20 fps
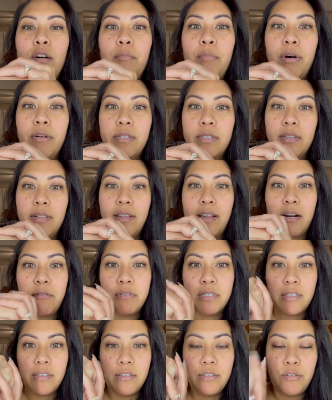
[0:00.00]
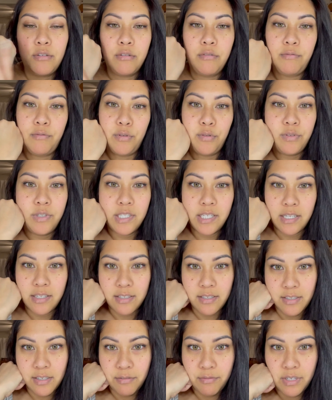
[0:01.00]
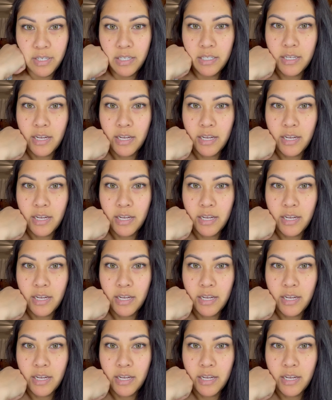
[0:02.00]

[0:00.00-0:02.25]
posted that I was going to do a food sensitivity